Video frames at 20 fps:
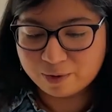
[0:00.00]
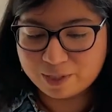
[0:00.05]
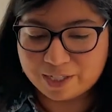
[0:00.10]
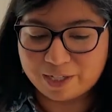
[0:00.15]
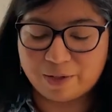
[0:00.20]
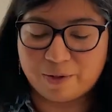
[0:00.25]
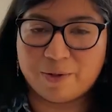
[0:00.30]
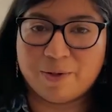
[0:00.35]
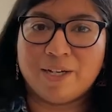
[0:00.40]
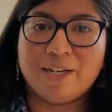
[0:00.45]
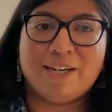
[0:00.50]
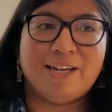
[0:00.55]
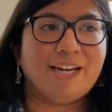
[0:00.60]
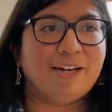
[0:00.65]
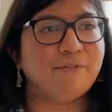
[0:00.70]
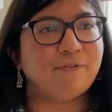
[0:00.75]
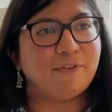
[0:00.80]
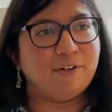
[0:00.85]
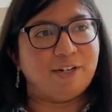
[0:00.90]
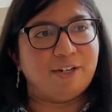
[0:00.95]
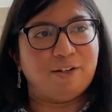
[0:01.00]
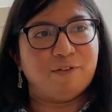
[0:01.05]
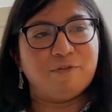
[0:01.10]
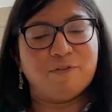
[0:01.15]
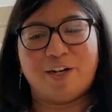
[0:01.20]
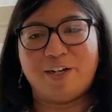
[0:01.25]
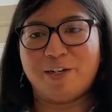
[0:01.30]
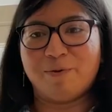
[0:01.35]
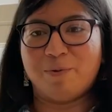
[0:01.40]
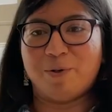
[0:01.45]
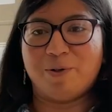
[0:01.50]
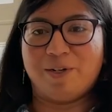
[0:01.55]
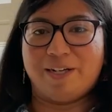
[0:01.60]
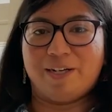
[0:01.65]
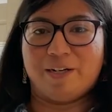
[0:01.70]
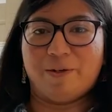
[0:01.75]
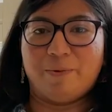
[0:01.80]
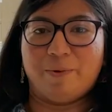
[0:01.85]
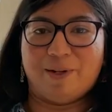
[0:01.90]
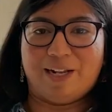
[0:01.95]
So every Friday
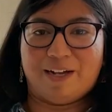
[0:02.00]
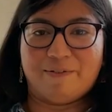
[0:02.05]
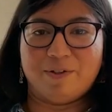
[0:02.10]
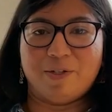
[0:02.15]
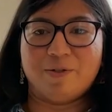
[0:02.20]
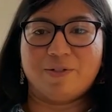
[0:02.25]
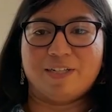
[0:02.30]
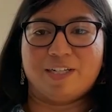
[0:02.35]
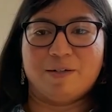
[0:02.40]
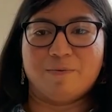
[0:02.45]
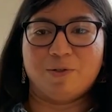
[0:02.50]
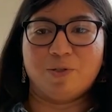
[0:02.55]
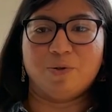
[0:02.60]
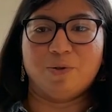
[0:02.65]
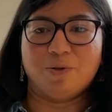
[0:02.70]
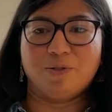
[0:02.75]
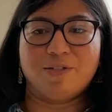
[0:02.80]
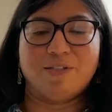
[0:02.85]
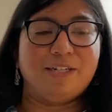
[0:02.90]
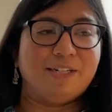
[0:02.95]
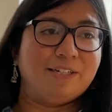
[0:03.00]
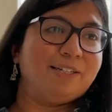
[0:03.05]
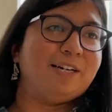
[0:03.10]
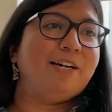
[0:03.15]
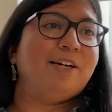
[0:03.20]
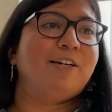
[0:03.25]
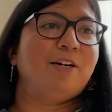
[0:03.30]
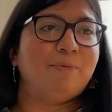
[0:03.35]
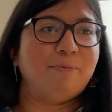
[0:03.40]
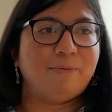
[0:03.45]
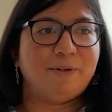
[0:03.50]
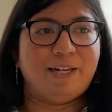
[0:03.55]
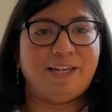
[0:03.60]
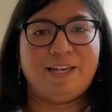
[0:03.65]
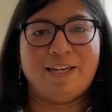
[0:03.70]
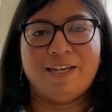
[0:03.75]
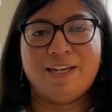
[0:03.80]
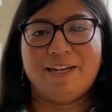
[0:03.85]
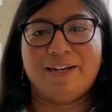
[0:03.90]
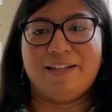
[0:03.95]
morning, we'll have a user come to talk to the entire company.
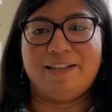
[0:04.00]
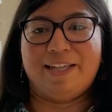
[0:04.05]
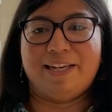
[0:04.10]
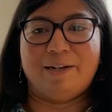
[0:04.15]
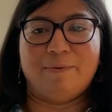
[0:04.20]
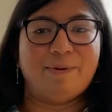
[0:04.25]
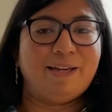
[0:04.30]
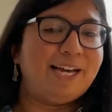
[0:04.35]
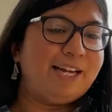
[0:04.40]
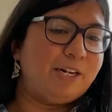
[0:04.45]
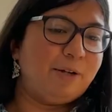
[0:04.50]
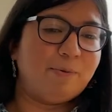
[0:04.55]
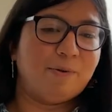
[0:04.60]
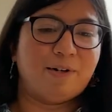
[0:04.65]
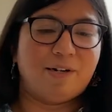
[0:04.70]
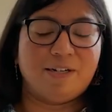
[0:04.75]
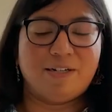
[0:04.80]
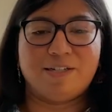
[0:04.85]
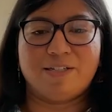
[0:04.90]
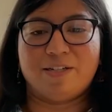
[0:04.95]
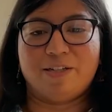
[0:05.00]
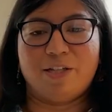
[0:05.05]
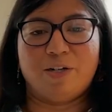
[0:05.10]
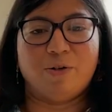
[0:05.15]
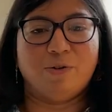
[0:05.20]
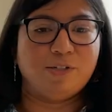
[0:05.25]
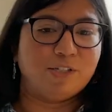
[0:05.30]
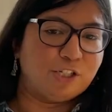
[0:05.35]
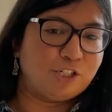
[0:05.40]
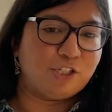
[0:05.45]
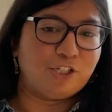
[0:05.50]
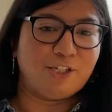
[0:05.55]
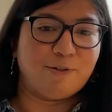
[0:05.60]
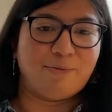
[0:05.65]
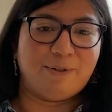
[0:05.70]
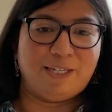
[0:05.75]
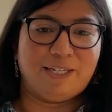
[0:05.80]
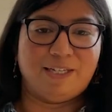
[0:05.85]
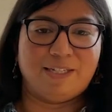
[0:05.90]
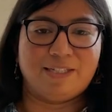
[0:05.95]
And they can be anyone, so they're not just
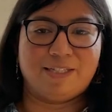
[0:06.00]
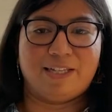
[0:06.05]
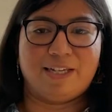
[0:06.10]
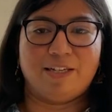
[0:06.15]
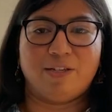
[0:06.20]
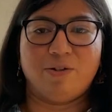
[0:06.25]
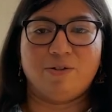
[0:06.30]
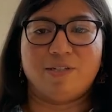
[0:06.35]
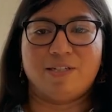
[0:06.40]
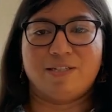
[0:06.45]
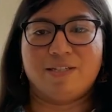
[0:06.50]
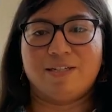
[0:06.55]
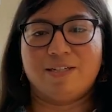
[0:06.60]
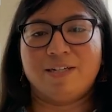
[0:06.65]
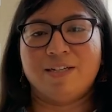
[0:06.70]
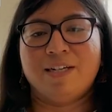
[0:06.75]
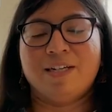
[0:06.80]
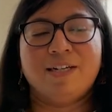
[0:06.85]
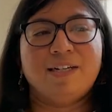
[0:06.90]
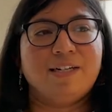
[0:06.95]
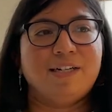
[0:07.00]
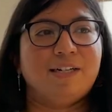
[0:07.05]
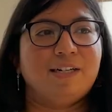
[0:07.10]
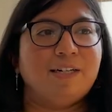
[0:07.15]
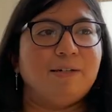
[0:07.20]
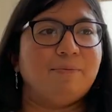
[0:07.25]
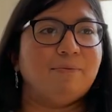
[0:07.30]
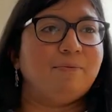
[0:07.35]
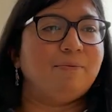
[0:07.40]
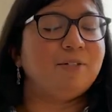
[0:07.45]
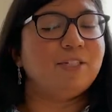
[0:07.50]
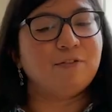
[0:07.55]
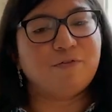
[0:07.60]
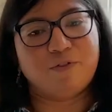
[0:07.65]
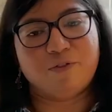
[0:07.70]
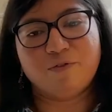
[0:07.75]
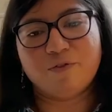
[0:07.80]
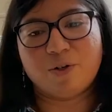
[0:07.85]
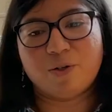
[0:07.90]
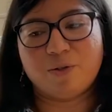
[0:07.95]
GPs, they're users in
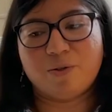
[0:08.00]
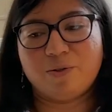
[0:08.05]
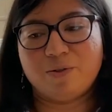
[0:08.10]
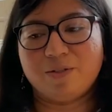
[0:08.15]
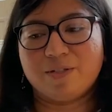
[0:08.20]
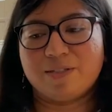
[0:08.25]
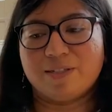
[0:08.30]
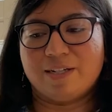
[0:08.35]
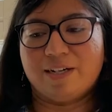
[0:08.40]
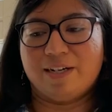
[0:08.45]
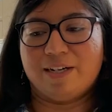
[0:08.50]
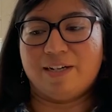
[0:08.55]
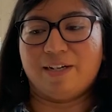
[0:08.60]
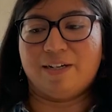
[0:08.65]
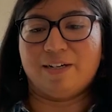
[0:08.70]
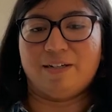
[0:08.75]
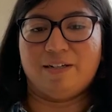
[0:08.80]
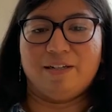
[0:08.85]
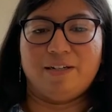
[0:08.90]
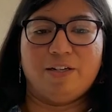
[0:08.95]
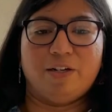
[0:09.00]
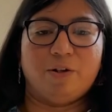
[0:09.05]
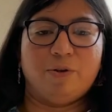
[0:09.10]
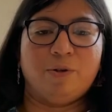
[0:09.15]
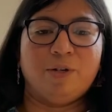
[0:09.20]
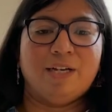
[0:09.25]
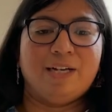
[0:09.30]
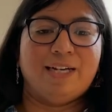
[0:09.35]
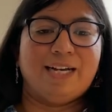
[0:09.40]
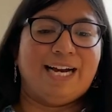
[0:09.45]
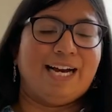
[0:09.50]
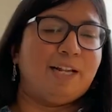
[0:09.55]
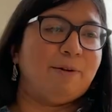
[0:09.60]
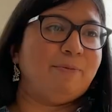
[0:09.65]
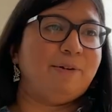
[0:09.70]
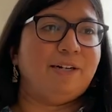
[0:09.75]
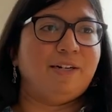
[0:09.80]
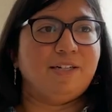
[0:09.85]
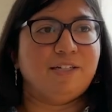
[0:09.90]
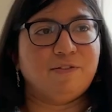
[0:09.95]
different roles, admin
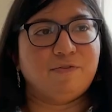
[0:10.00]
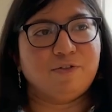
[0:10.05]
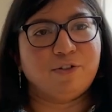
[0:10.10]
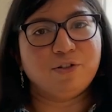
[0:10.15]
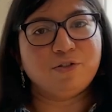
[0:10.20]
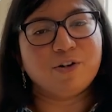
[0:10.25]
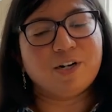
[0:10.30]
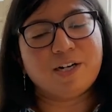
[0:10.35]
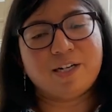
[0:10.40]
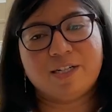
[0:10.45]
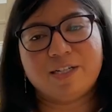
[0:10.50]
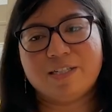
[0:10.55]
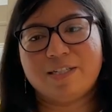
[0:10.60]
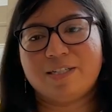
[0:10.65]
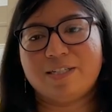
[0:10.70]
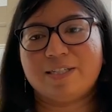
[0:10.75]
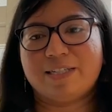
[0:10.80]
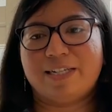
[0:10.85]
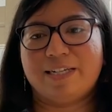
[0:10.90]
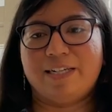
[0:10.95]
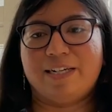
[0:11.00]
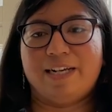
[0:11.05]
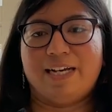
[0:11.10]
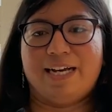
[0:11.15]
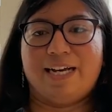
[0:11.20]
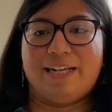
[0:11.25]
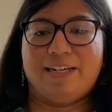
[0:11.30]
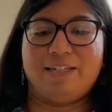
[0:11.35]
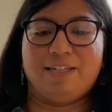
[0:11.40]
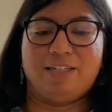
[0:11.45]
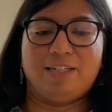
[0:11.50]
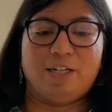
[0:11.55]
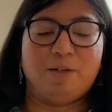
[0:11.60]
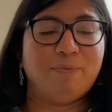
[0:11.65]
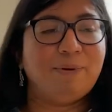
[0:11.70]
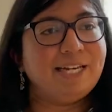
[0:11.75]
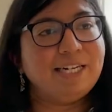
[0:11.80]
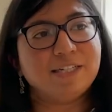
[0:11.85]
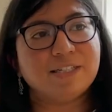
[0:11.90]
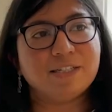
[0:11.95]
in different trusts and
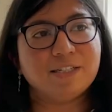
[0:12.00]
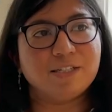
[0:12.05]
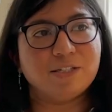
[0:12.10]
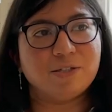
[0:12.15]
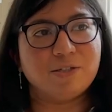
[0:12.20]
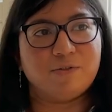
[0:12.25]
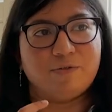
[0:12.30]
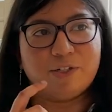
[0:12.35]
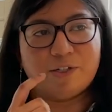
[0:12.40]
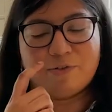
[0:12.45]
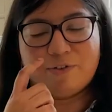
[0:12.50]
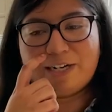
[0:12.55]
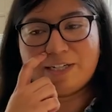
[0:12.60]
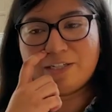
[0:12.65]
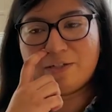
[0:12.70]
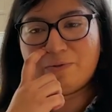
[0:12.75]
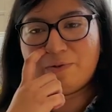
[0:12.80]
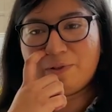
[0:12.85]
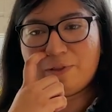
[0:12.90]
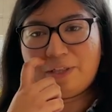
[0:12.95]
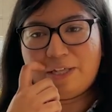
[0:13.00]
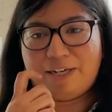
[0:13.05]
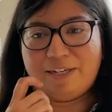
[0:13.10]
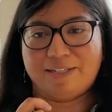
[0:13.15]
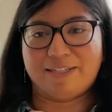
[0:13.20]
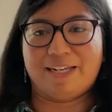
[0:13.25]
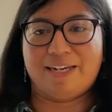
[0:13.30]
patients who've interacted with things.